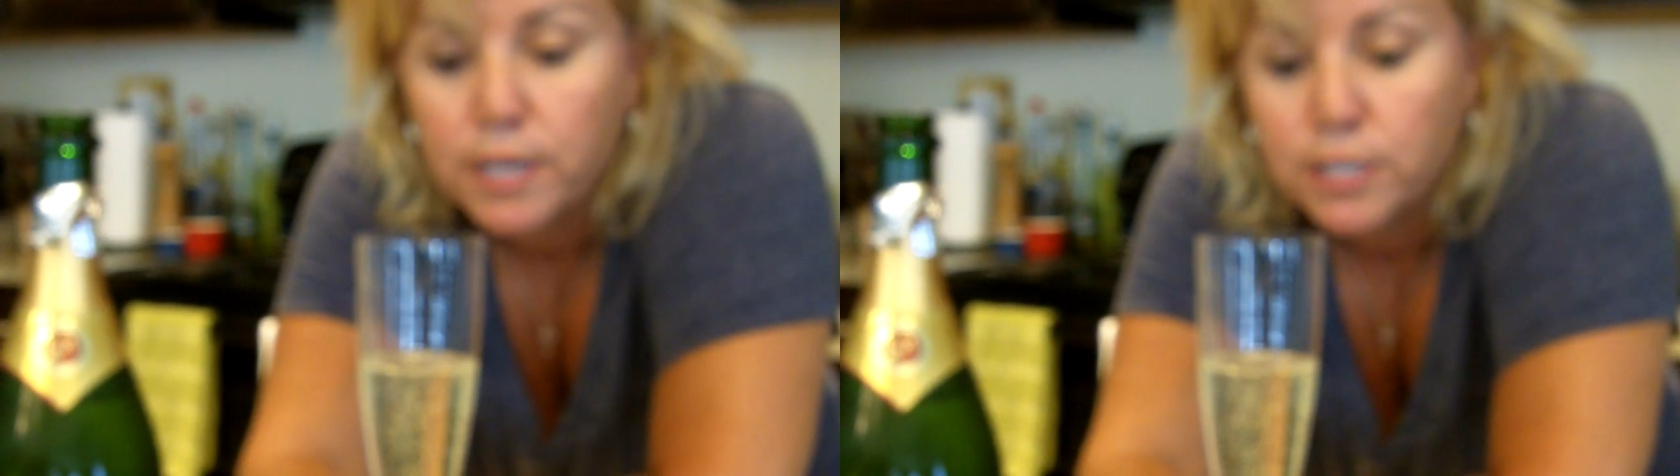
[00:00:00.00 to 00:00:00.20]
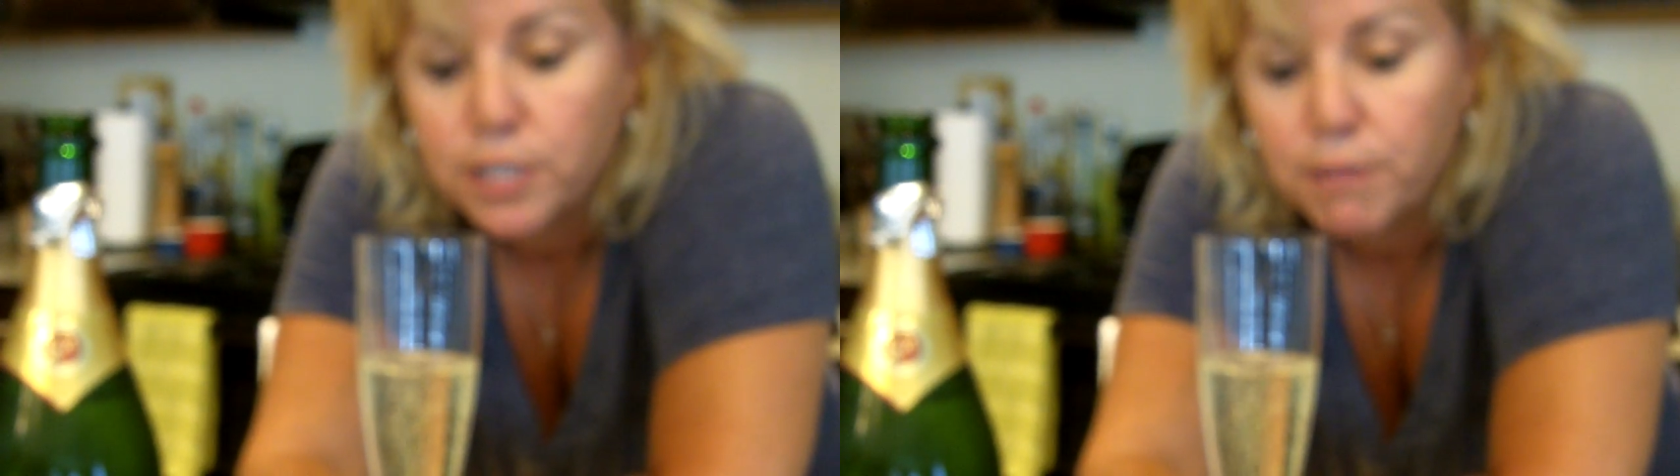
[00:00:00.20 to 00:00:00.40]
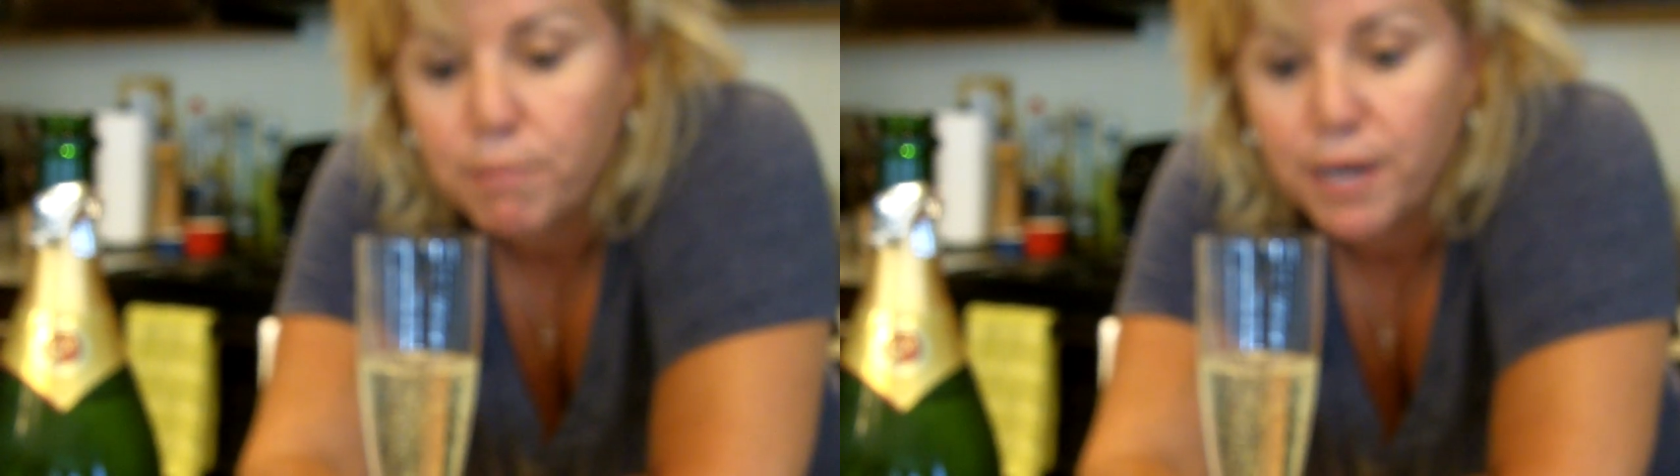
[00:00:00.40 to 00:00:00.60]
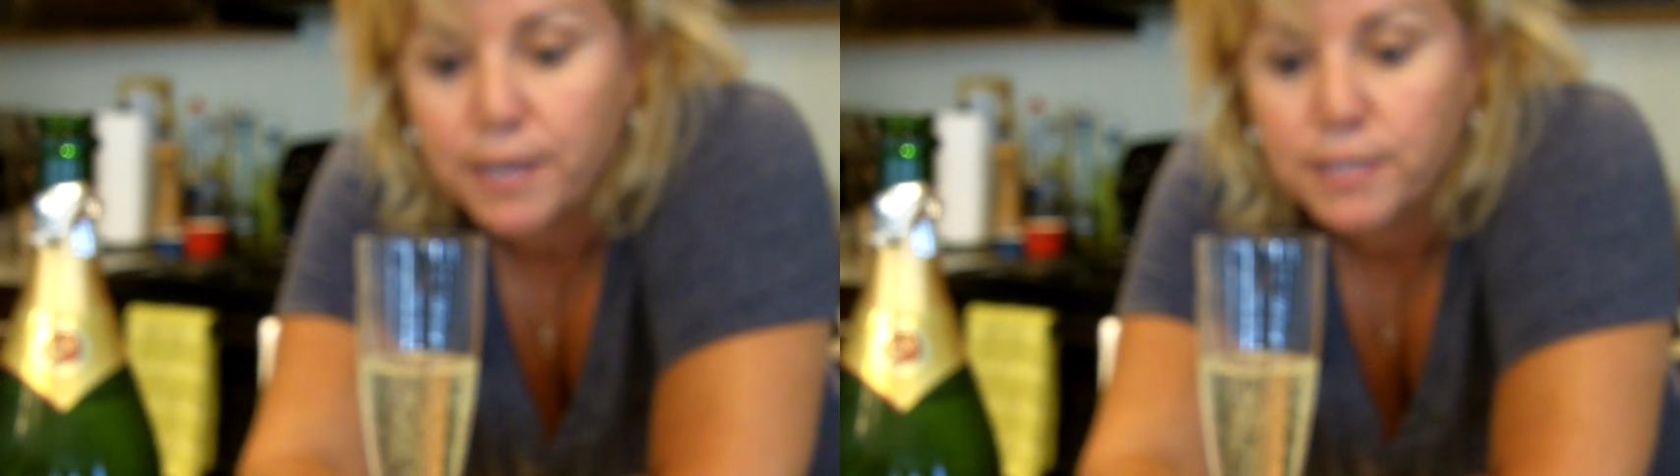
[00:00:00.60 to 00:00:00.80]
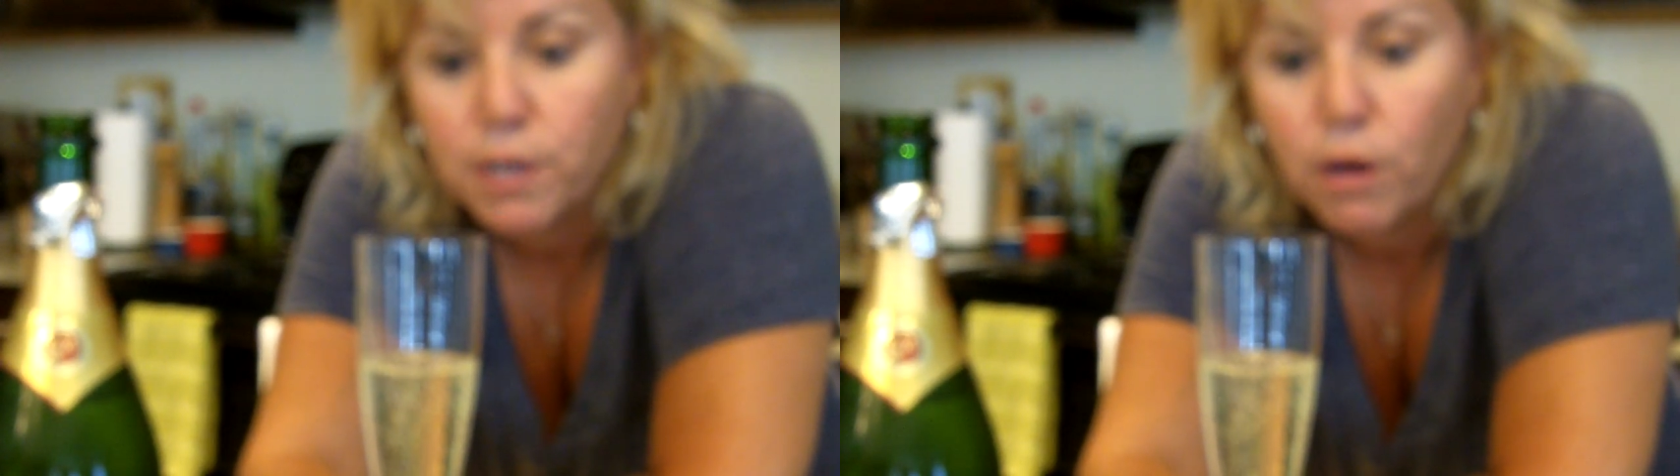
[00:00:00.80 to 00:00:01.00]

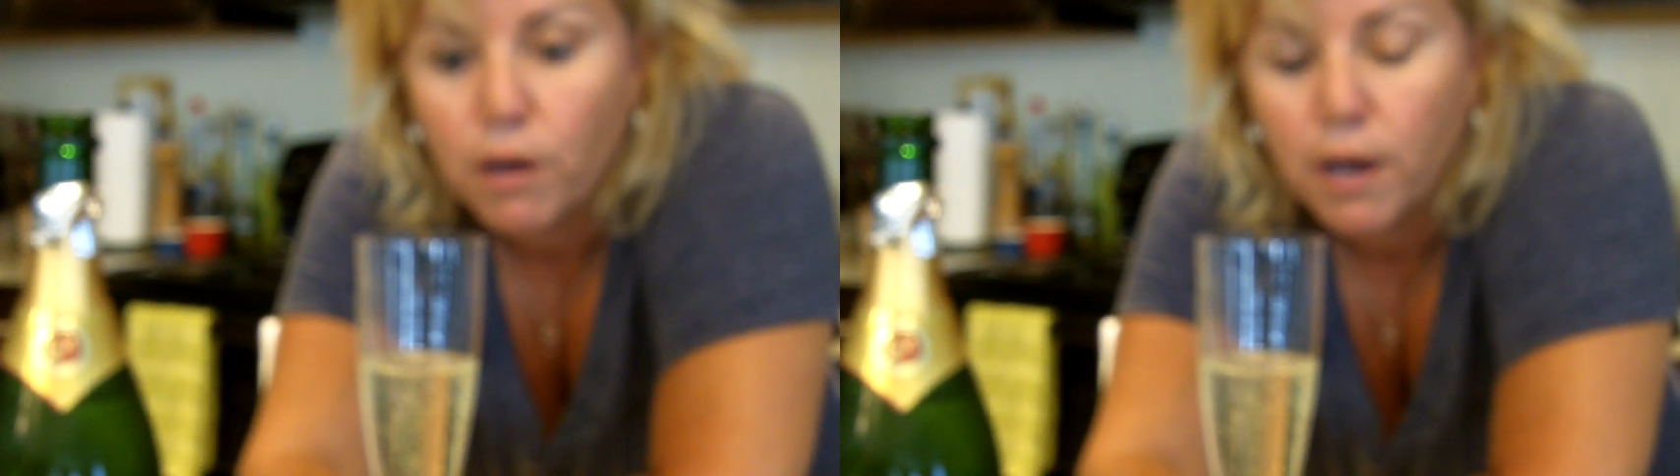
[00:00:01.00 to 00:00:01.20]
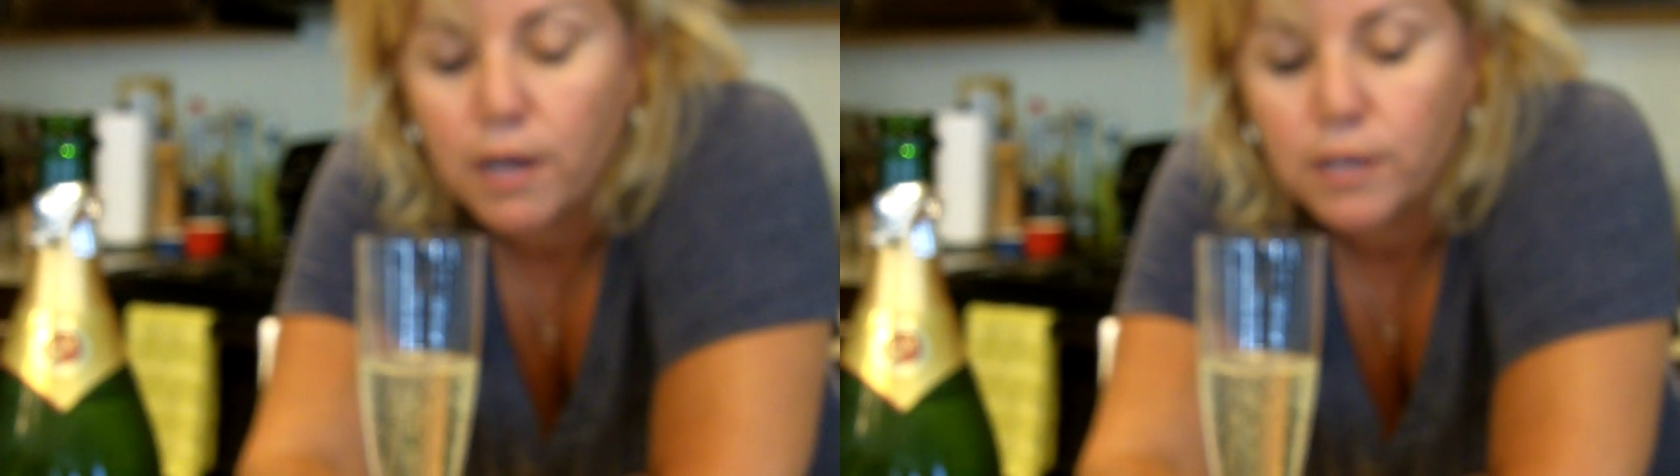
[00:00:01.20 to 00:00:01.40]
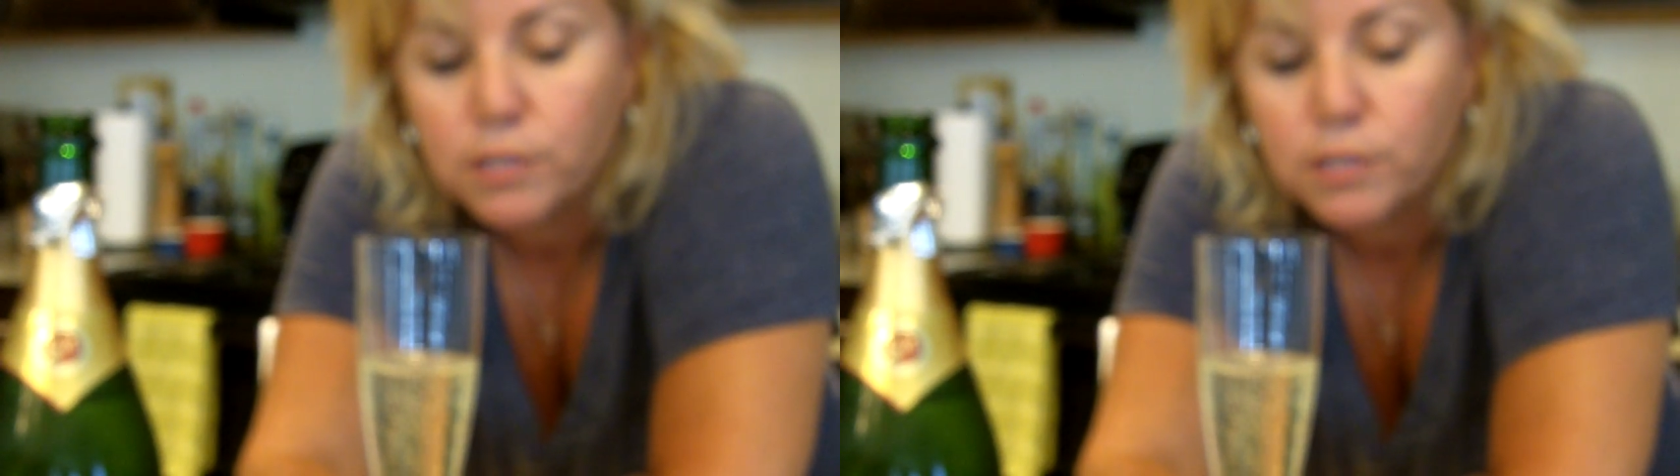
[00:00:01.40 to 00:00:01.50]
Champagne is uh,